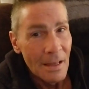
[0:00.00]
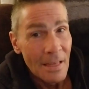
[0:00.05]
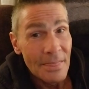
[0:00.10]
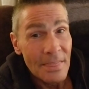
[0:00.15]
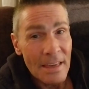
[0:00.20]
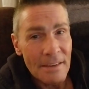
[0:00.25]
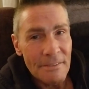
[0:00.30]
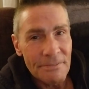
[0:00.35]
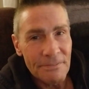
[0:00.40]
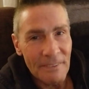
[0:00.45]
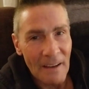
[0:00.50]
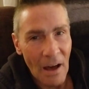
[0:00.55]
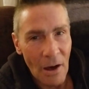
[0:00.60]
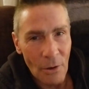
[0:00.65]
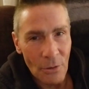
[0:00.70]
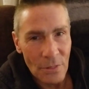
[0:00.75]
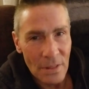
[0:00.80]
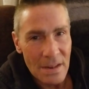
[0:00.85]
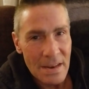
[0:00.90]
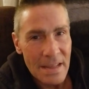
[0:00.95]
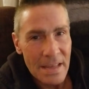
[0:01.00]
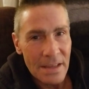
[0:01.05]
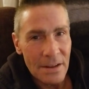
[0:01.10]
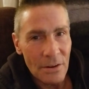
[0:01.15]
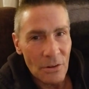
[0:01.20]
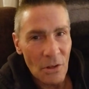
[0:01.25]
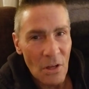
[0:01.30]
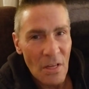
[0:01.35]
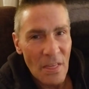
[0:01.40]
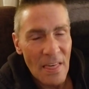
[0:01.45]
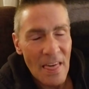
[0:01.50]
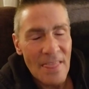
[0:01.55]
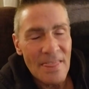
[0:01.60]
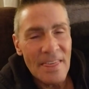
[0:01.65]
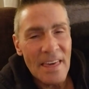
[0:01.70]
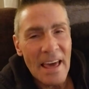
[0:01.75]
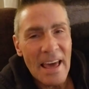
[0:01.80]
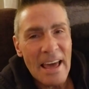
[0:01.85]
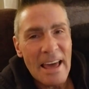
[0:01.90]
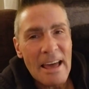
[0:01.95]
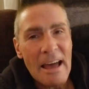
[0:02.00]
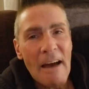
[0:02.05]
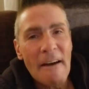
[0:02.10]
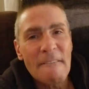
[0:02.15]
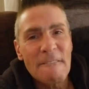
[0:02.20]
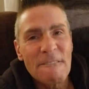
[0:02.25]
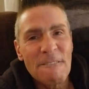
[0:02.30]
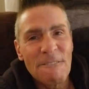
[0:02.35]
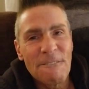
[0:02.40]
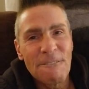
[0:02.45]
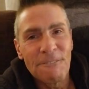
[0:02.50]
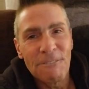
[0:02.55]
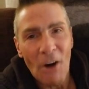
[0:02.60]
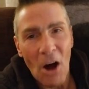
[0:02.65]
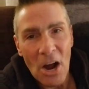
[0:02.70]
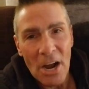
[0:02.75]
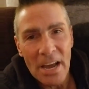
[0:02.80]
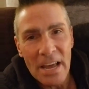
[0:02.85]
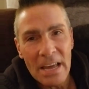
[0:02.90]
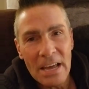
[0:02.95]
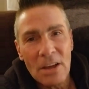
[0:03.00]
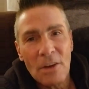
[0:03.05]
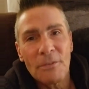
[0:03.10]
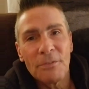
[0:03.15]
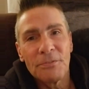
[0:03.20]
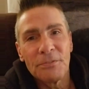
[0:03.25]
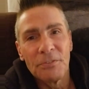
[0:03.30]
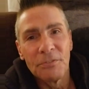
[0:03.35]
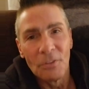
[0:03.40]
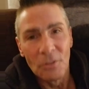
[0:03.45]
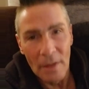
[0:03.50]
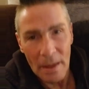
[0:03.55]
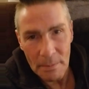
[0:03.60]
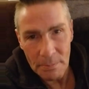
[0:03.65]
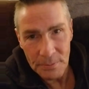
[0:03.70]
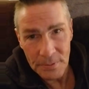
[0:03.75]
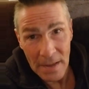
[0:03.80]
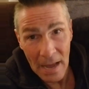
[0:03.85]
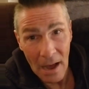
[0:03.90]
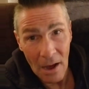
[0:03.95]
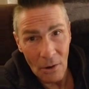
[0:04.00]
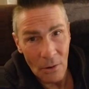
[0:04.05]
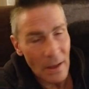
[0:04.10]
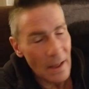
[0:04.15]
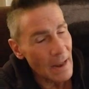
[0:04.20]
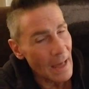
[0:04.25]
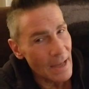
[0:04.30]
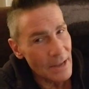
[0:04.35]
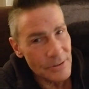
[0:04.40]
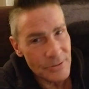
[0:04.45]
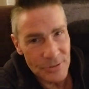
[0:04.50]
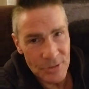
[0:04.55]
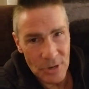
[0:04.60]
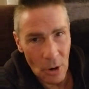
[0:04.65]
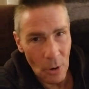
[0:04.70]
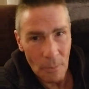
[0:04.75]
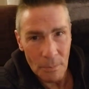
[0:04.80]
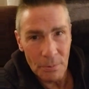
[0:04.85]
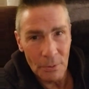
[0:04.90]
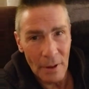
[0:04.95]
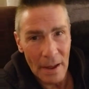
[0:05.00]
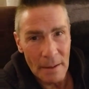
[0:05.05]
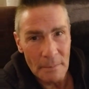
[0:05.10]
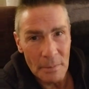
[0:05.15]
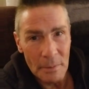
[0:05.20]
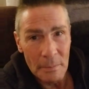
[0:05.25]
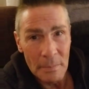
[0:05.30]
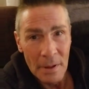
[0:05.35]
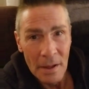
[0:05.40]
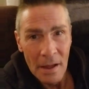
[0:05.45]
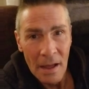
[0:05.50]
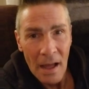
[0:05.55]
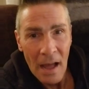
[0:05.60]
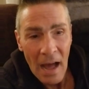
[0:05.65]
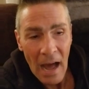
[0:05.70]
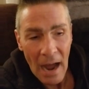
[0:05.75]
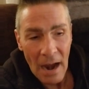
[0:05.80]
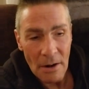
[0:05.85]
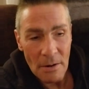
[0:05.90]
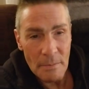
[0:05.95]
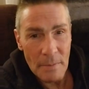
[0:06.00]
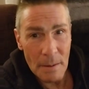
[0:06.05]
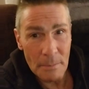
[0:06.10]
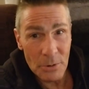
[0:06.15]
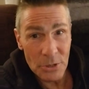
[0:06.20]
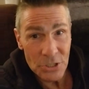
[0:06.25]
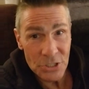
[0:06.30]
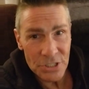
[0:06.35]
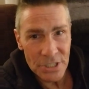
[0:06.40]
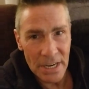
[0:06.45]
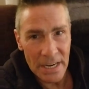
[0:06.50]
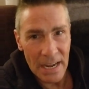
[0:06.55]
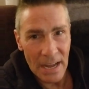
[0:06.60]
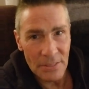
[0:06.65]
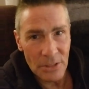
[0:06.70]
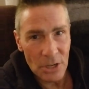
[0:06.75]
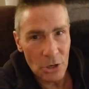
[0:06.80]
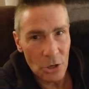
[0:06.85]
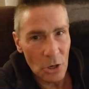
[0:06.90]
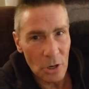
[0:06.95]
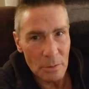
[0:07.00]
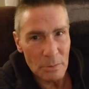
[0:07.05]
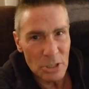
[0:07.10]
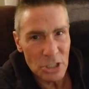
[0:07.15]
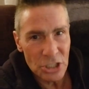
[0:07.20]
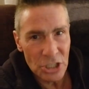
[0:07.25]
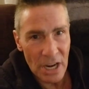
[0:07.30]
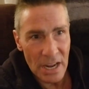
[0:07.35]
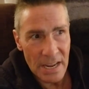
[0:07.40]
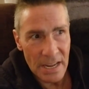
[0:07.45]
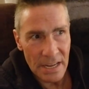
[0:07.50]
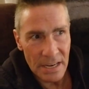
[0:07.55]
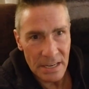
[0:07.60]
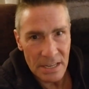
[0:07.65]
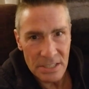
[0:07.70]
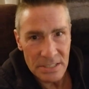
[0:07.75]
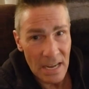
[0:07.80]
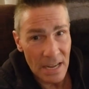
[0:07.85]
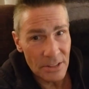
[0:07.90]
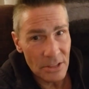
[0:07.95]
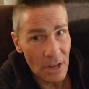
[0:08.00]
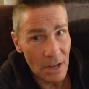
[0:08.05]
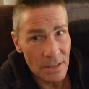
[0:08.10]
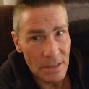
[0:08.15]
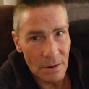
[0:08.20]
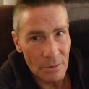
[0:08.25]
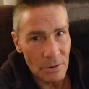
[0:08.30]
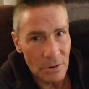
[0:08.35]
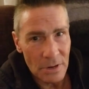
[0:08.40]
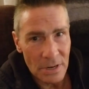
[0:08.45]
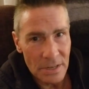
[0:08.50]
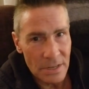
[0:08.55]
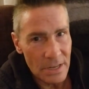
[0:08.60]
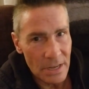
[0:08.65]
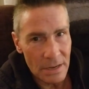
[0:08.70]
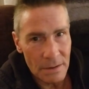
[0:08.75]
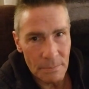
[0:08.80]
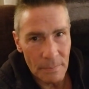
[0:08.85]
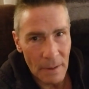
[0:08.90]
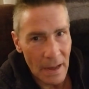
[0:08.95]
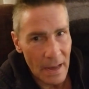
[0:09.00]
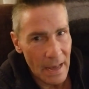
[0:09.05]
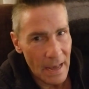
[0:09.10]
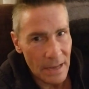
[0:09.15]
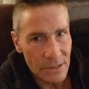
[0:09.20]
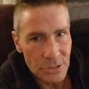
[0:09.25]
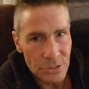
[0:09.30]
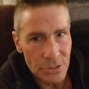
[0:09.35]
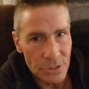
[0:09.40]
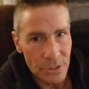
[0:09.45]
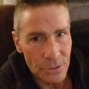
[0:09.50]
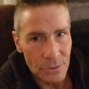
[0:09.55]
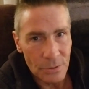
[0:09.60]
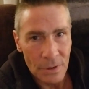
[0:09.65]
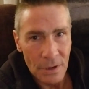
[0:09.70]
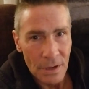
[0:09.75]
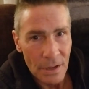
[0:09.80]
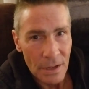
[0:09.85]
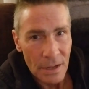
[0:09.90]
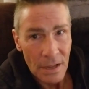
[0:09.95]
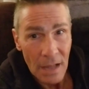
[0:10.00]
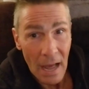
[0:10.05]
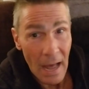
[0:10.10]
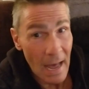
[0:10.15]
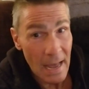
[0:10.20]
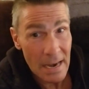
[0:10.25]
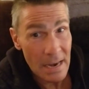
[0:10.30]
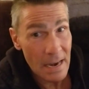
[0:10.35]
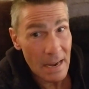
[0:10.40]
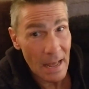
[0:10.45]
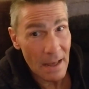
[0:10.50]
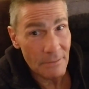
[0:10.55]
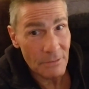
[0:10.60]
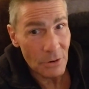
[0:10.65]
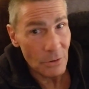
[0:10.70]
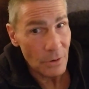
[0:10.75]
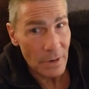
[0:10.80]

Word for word: They found the needle. They fucking flipped out, and I don't blame them. I remember sitting on the curb shaking because I thought they were going to kick my ass too. I didn't have no